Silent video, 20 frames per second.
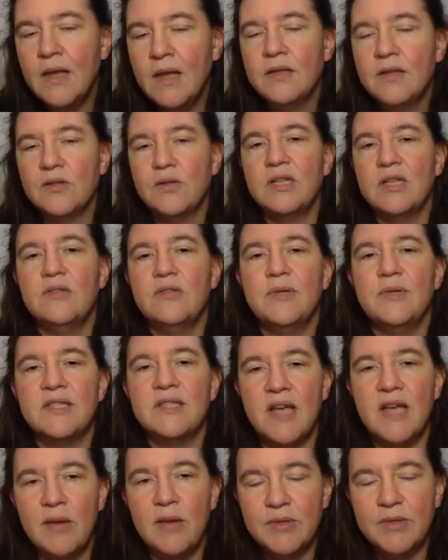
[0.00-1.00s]
So that's what
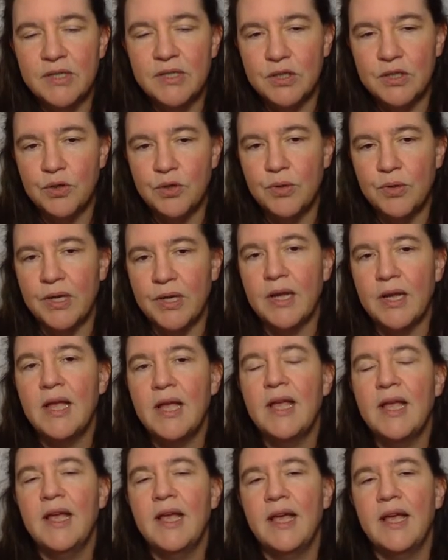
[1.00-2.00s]
Simons is doing.
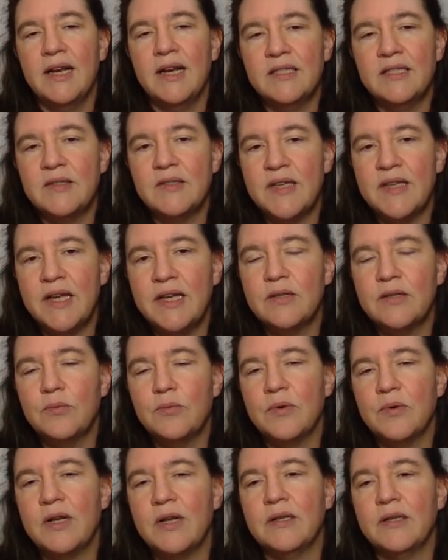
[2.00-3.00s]
And as I said,
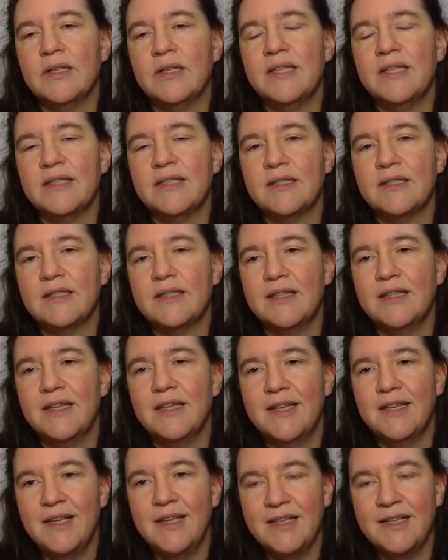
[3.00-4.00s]
well, it's
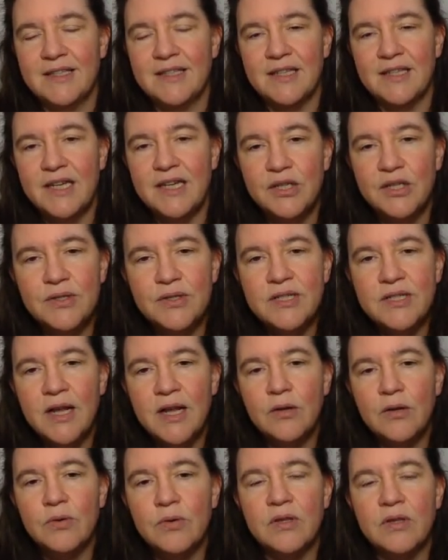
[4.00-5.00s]
an interesting
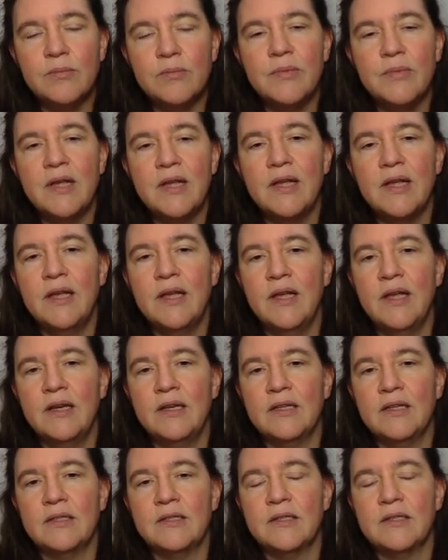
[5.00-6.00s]
algorithm. It
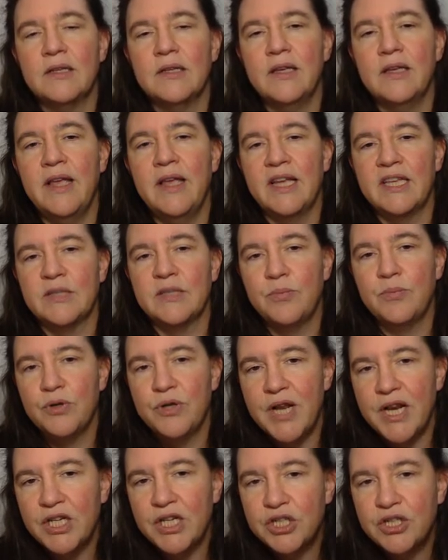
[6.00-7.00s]
is
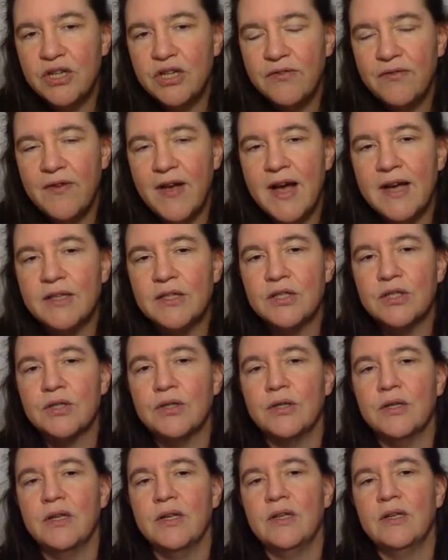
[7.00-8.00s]
exponentially faster
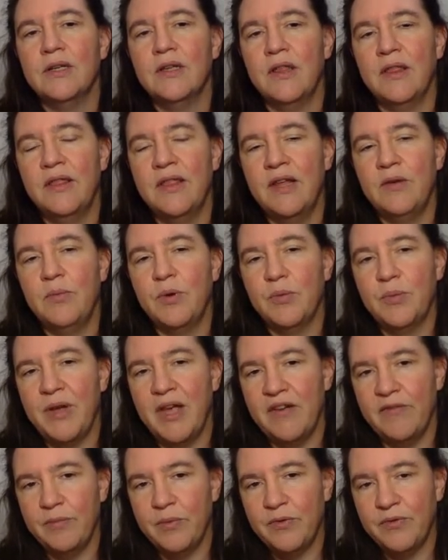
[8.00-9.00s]
than what we
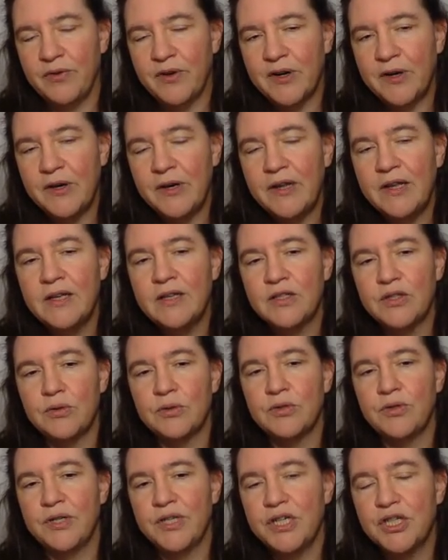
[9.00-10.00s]
have before. So
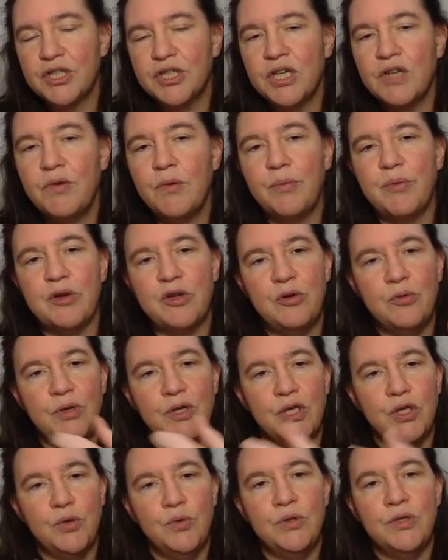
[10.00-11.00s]
traditionally, you'll be
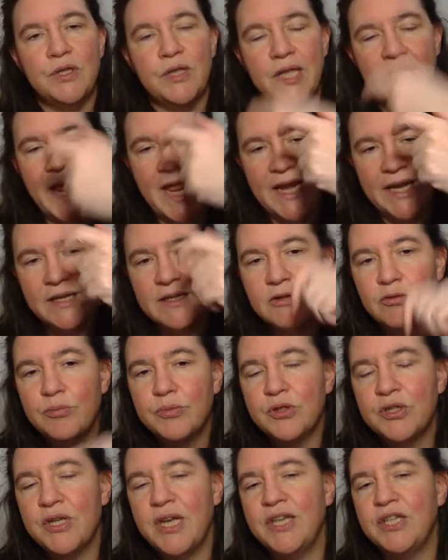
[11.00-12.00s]
doing 2 to the n
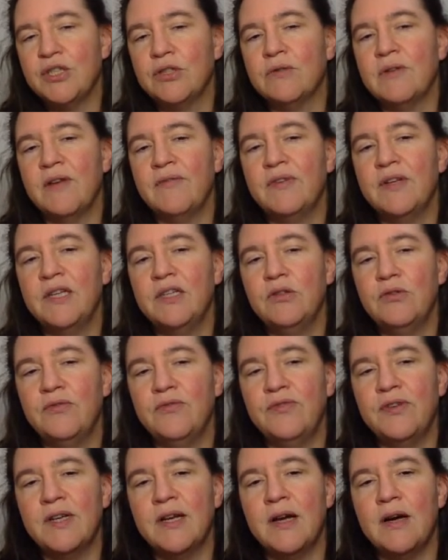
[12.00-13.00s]
computation roughly to
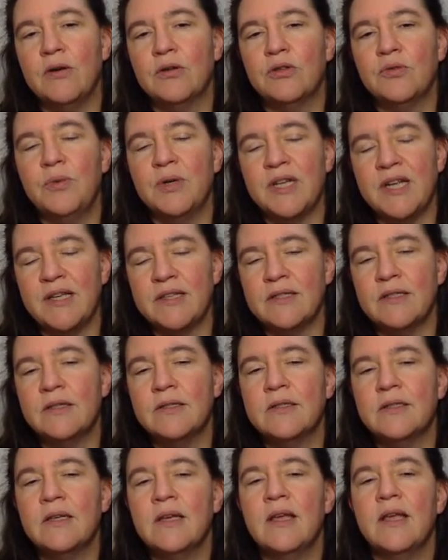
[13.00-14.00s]
figure out what S is.